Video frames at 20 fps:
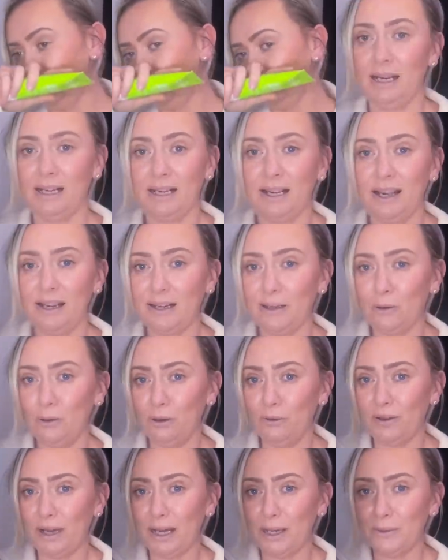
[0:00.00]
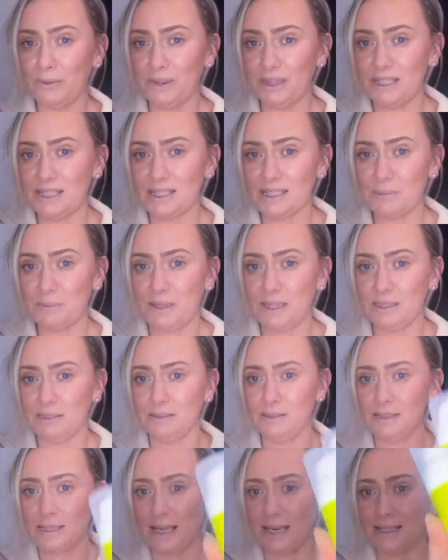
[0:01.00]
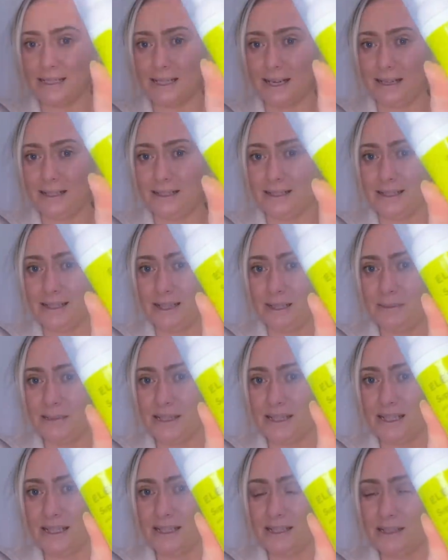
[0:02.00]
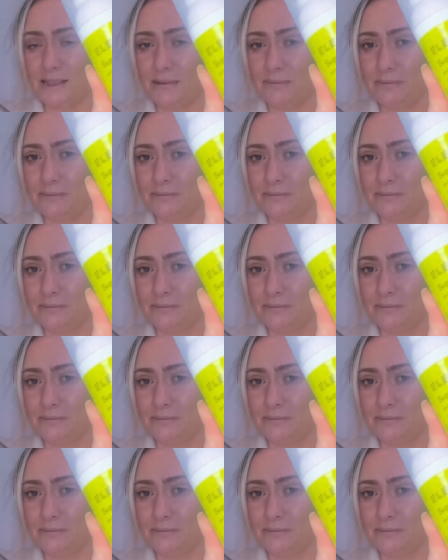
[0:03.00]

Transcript: I can't get over how this smells exactly the same as this.